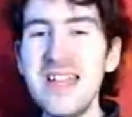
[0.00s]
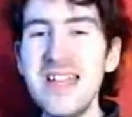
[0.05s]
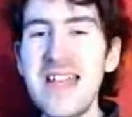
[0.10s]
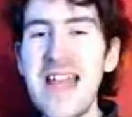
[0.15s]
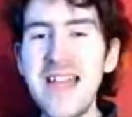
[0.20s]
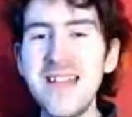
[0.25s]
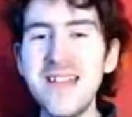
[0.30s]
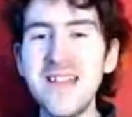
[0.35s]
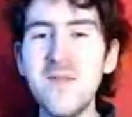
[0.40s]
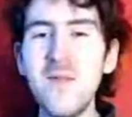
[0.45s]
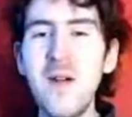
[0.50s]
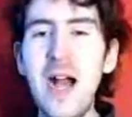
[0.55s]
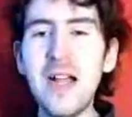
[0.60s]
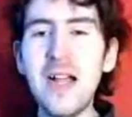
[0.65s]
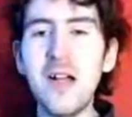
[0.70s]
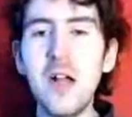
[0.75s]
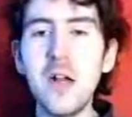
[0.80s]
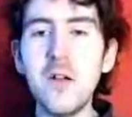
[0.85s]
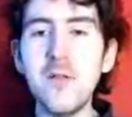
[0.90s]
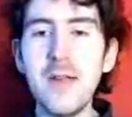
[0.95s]
Gets to
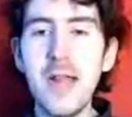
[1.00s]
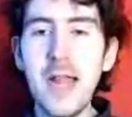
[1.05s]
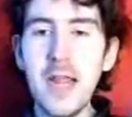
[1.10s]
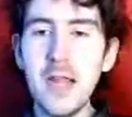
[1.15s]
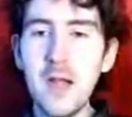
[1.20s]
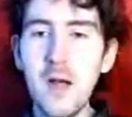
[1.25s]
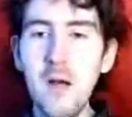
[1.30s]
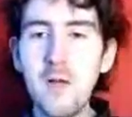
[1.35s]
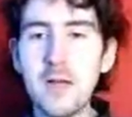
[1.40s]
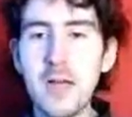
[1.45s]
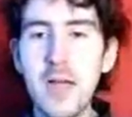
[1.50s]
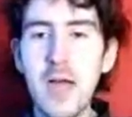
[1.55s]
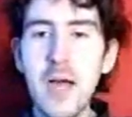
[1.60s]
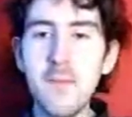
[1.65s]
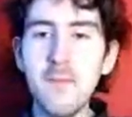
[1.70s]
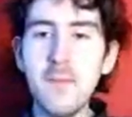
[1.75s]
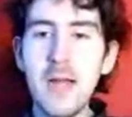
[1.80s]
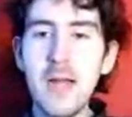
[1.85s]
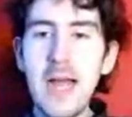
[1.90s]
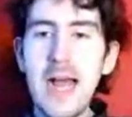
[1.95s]
work on creating
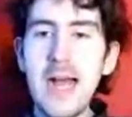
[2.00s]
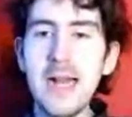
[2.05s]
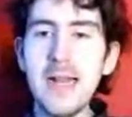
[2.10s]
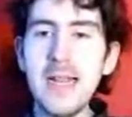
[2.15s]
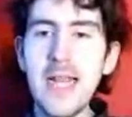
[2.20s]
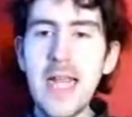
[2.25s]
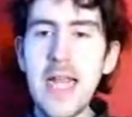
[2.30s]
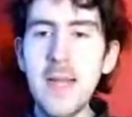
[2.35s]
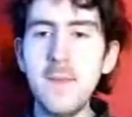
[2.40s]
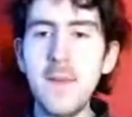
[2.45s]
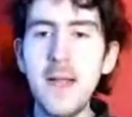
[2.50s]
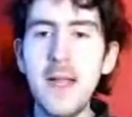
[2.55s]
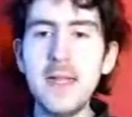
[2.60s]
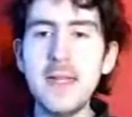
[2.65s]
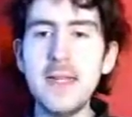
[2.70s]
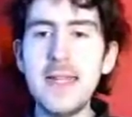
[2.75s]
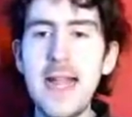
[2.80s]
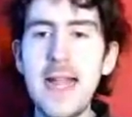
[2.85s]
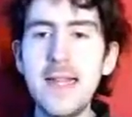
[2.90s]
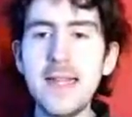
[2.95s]
Goldar, and
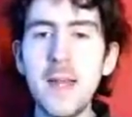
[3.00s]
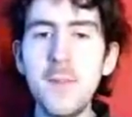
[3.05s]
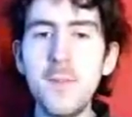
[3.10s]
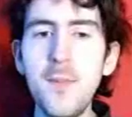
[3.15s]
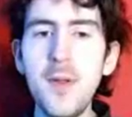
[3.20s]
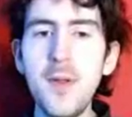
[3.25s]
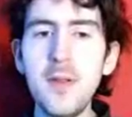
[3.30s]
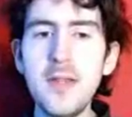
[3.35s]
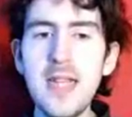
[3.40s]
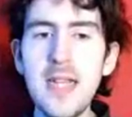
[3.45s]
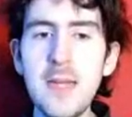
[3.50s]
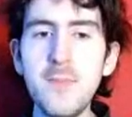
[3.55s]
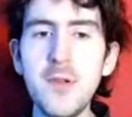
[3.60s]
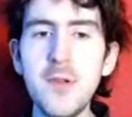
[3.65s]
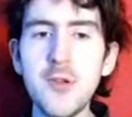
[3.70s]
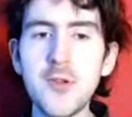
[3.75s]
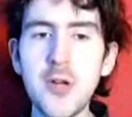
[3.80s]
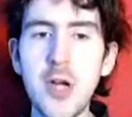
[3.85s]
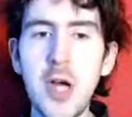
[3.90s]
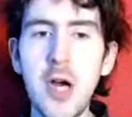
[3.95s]
even sends a putty
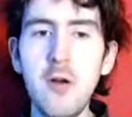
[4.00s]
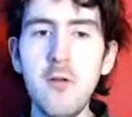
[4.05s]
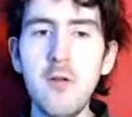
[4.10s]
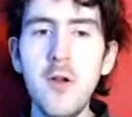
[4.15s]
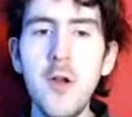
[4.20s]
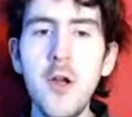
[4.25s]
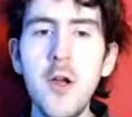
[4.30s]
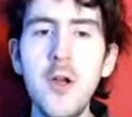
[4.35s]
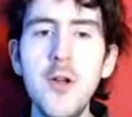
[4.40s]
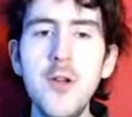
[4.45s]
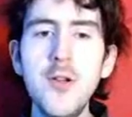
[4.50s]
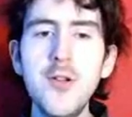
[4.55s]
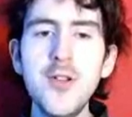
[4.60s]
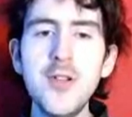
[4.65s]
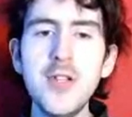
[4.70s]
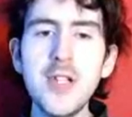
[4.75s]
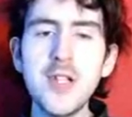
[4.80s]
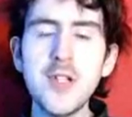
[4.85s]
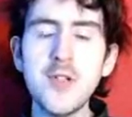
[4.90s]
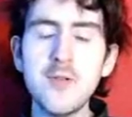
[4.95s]
patrol
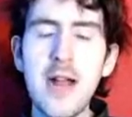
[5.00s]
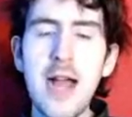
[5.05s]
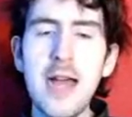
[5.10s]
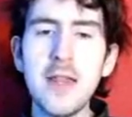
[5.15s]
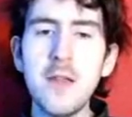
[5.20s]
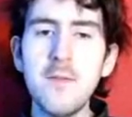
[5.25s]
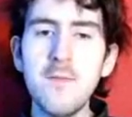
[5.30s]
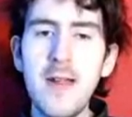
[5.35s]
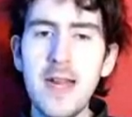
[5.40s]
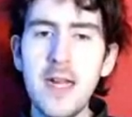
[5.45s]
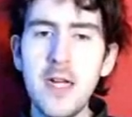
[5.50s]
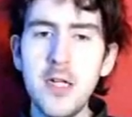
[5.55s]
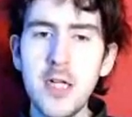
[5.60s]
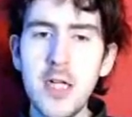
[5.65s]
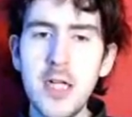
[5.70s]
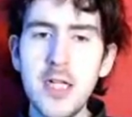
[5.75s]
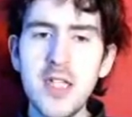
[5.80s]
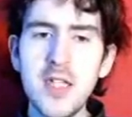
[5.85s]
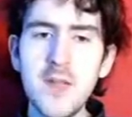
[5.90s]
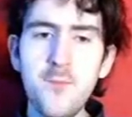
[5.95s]
to distract the
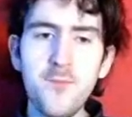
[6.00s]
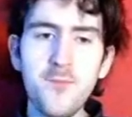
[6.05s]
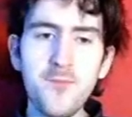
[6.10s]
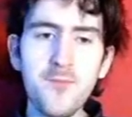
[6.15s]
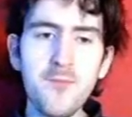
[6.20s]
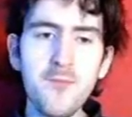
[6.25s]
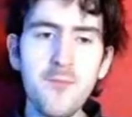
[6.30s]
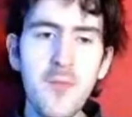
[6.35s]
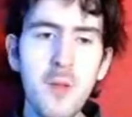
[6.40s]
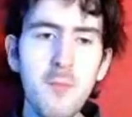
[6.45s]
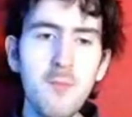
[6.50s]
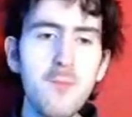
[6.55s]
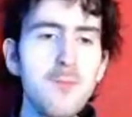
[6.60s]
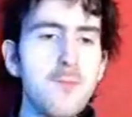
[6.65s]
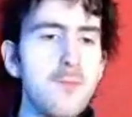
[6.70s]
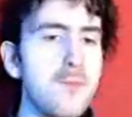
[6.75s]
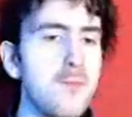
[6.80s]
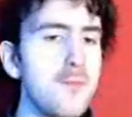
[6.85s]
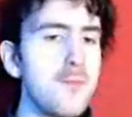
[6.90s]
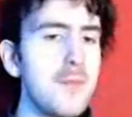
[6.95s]
Rangers.
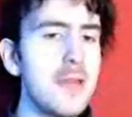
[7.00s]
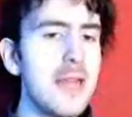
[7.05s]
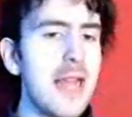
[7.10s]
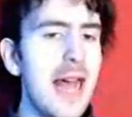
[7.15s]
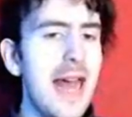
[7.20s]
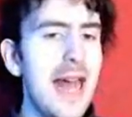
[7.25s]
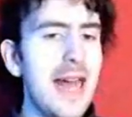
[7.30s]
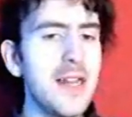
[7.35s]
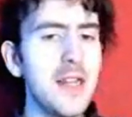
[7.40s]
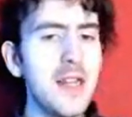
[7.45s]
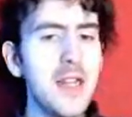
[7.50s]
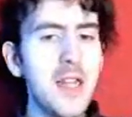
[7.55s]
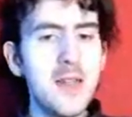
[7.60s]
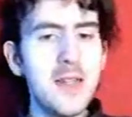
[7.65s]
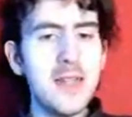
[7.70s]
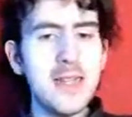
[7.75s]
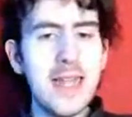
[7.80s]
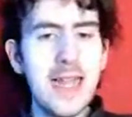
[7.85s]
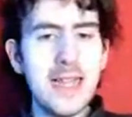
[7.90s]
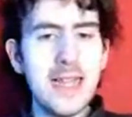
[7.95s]
And
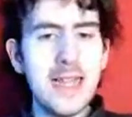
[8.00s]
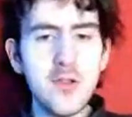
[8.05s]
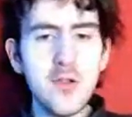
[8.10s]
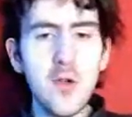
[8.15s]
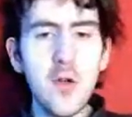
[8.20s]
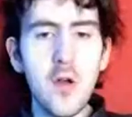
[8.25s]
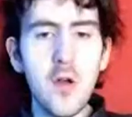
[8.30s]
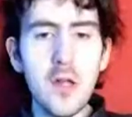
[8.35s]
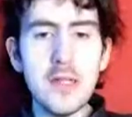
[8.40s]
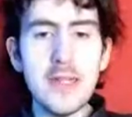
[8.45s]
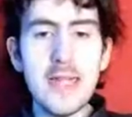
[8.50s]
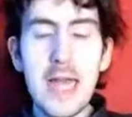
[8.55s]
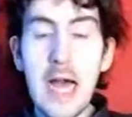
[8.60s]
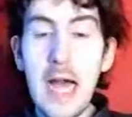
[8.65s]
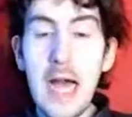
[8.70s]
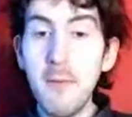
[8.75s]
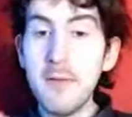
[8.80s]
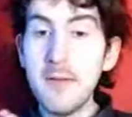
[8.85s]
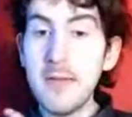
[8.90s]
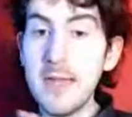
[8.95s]
using their swords, they're
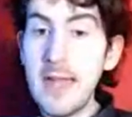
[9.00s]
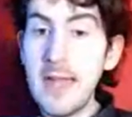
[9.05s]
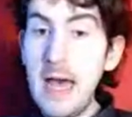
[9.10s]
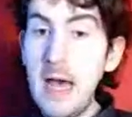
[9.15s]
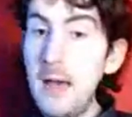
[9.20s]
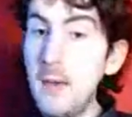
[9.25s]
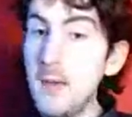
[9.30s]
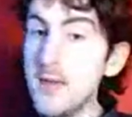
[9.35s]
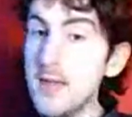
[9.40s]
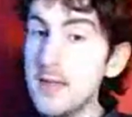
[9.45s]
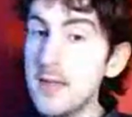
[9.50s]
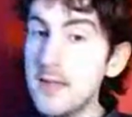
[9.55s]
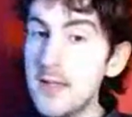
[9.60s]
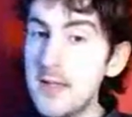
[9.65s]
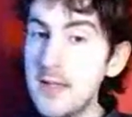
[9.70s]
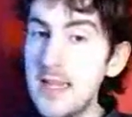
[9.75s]
able to